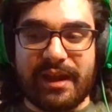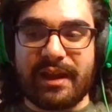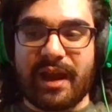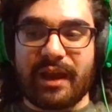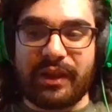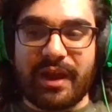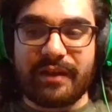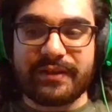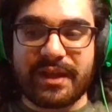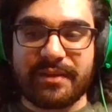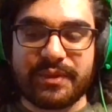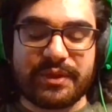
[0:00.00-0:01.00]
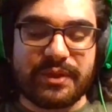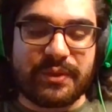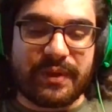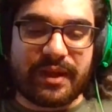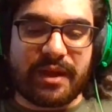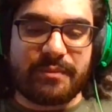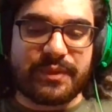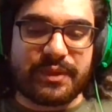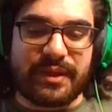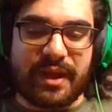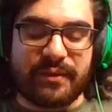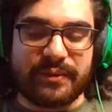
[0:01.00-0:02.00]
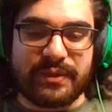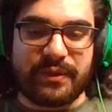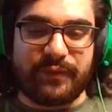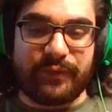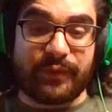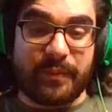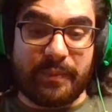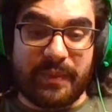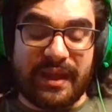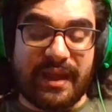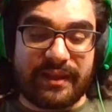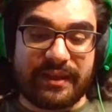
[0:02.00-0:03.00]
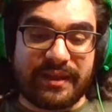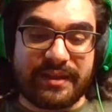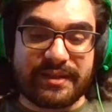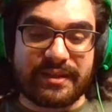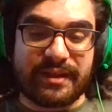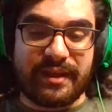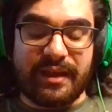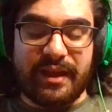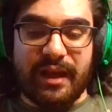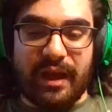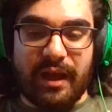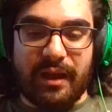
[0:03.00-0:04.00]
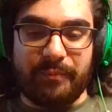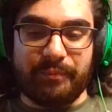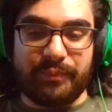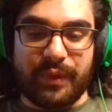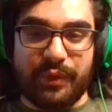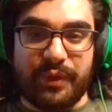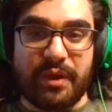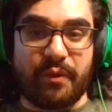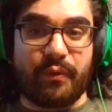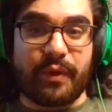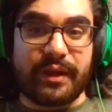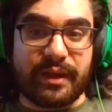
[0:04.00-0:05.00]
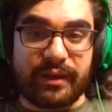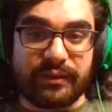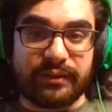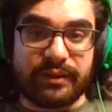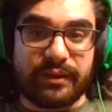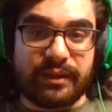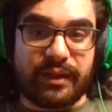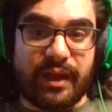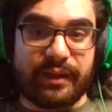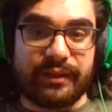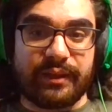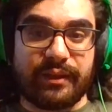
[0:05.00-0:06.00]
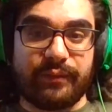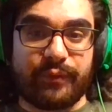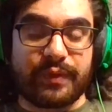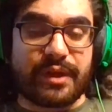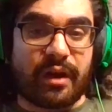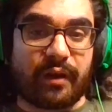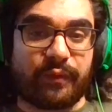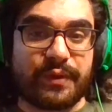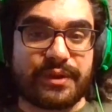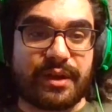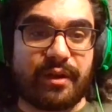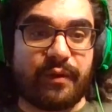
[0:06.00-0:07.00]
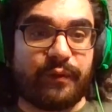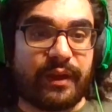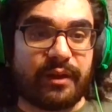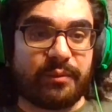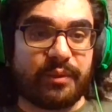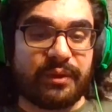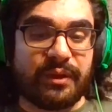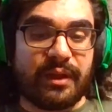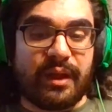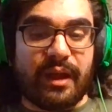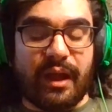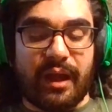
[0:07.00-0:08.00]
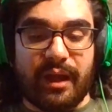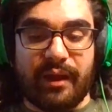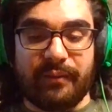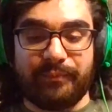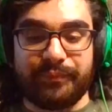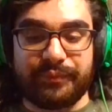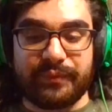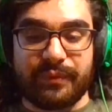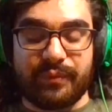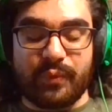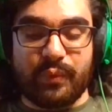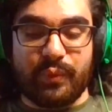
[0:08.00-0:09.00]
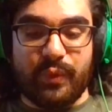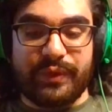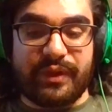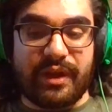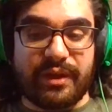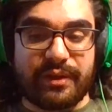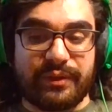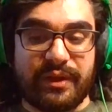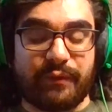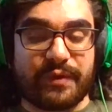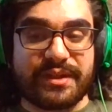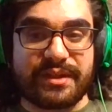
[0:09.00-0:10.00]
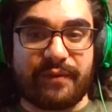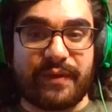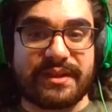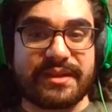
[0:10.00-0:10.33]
a lot of times too, it comes down to, for me at least, the arena and the photographers that are available. With the different stuff at